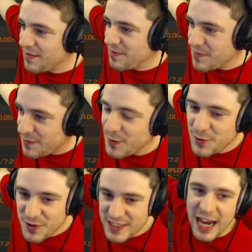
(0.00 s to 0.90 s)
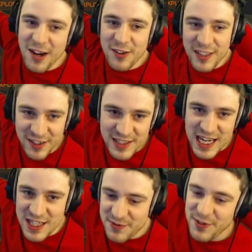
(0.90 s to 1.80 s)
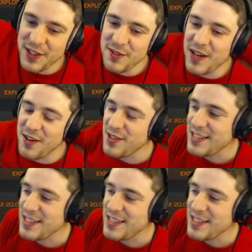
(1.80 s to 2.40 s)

filter down and identify the various